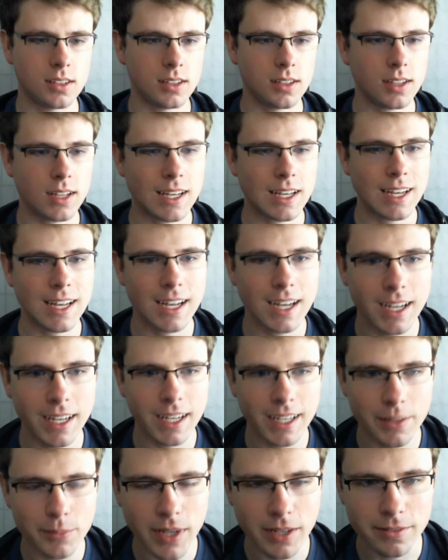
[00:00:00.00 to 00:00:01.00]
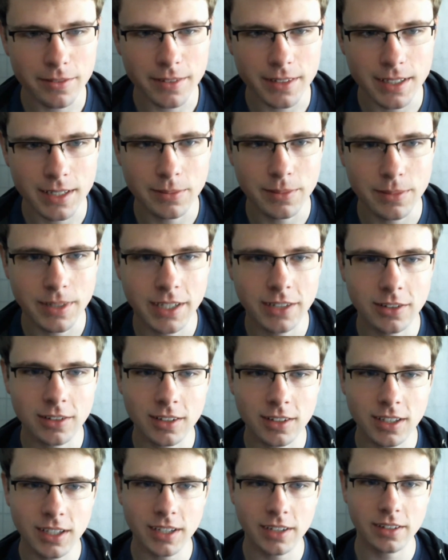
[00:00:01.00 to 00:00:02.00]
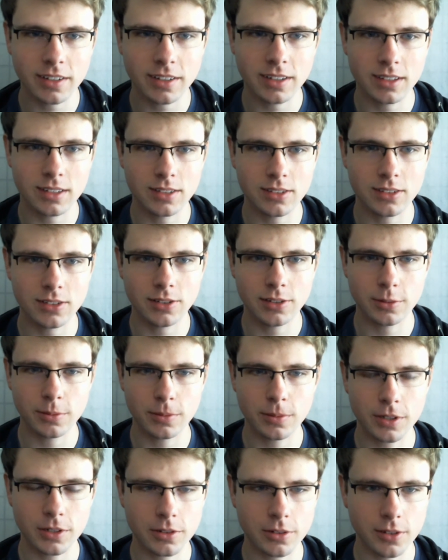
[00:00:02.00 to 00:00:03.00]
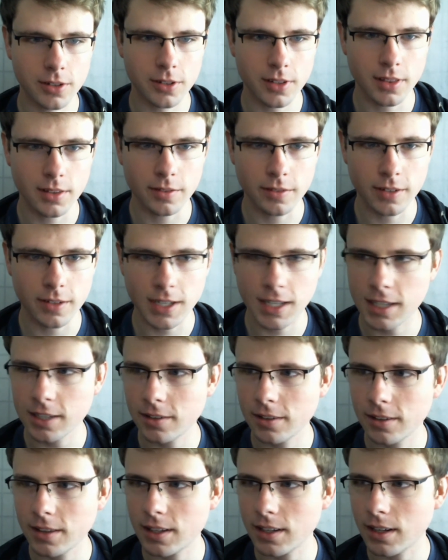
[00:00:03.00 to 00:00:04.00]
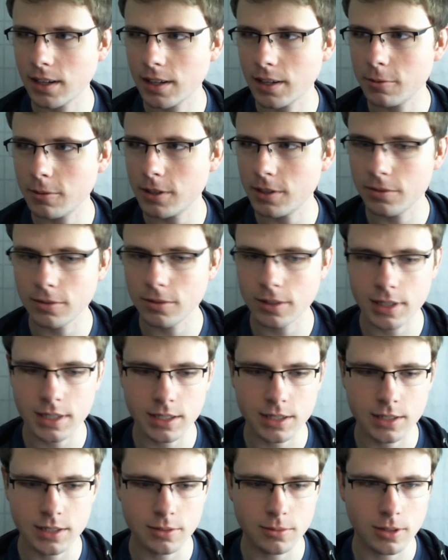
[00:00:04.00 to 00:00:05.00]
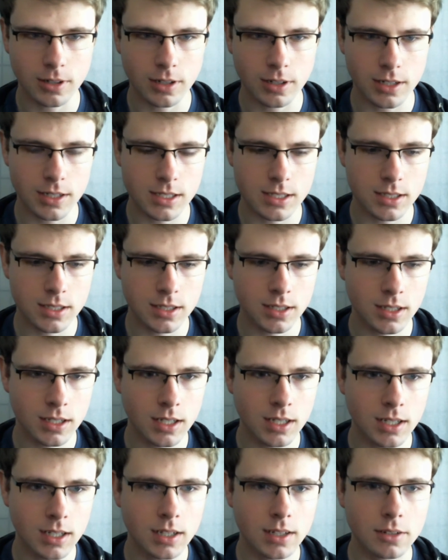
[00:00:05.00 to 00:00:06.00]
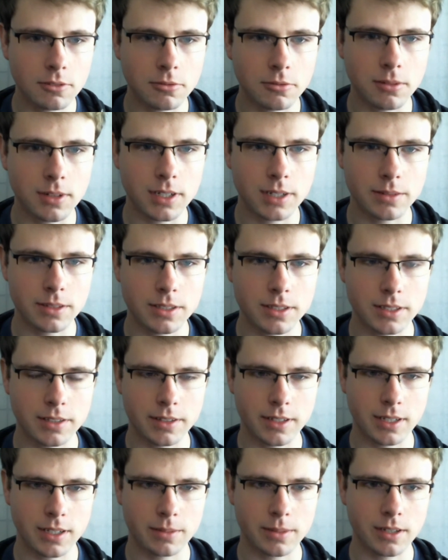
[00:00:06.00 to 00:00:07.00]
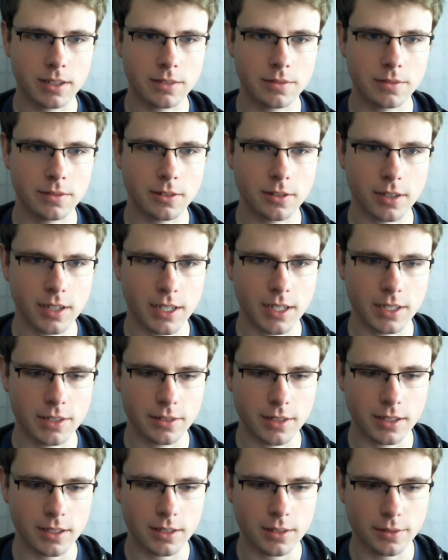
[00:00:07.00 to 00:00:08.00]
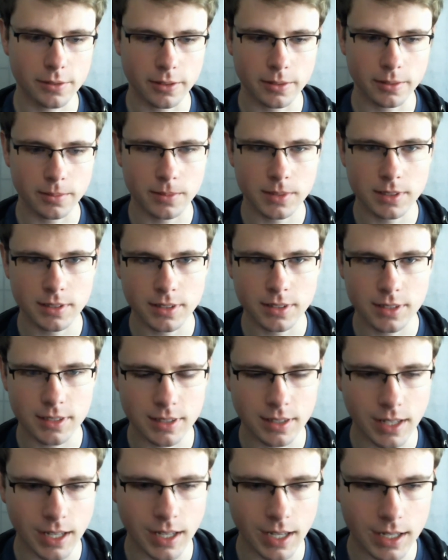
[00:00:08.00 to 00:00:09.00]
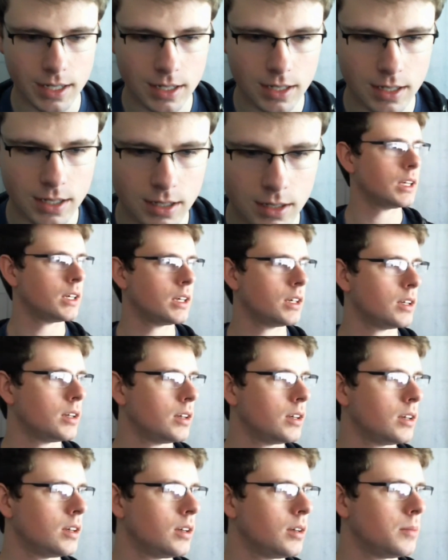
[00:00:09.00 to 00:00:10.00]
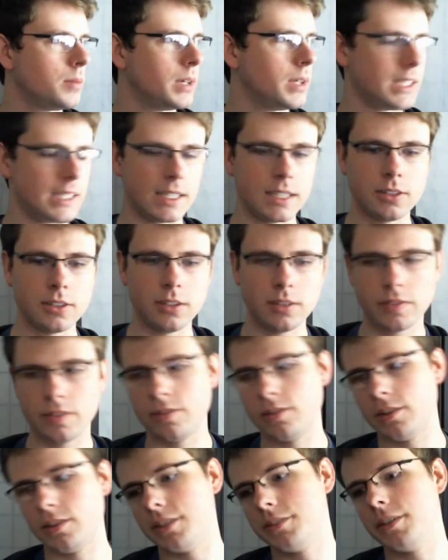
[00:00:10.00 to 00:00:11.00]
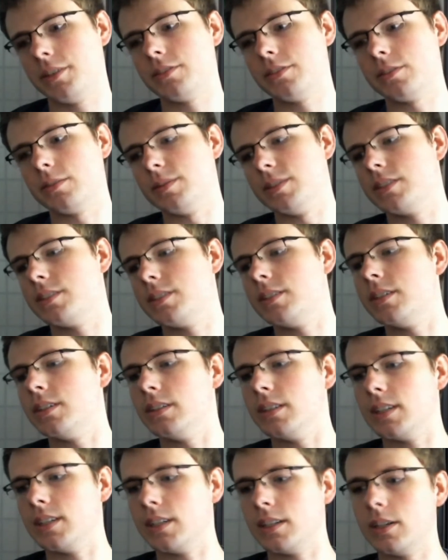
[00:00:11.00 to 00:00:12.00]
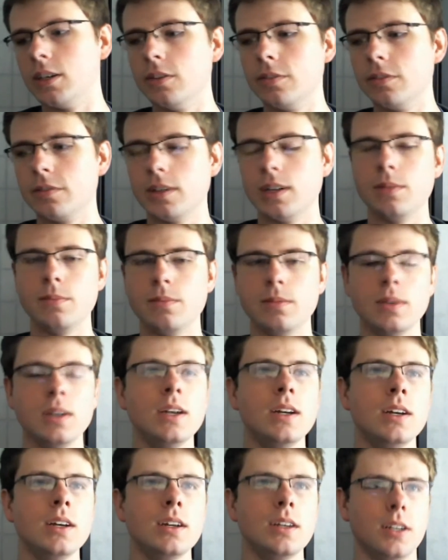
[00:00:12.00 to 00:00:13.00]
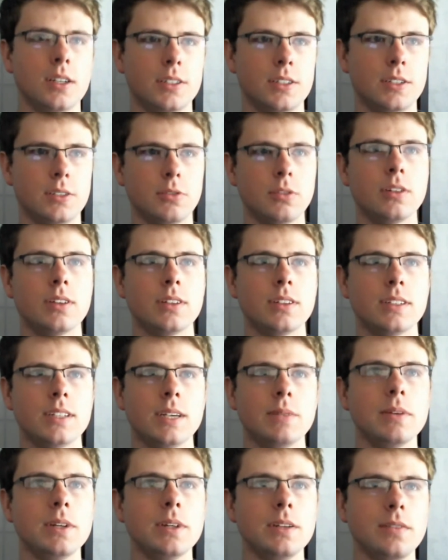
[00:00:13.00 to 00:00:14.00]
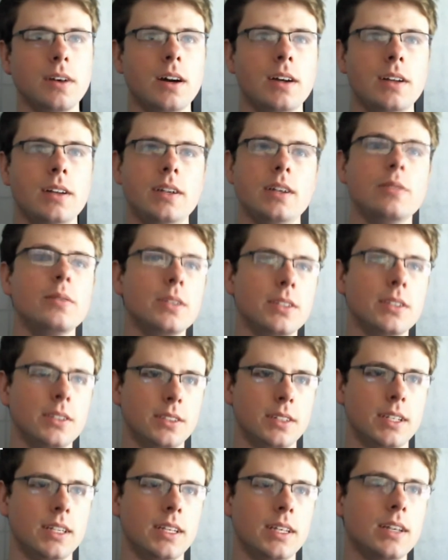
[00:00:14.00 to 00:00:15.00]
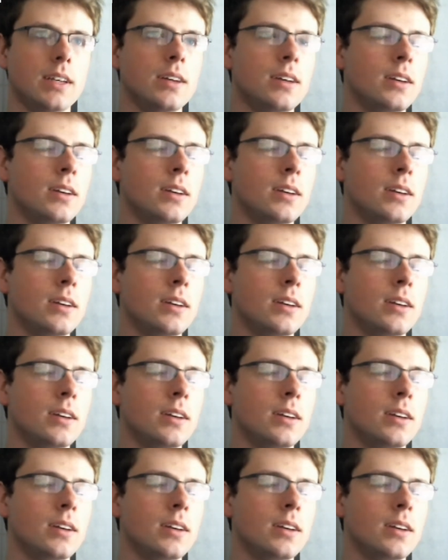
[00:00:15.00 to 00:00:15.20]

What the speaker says: Hi, I'm Evan, and my goal here is to record the video that I would have wanted to watch when I was learning about the Fourier transform. So let's do that. Basically, the goal of the Fourier transform is to go from a short segment of audio, which is like,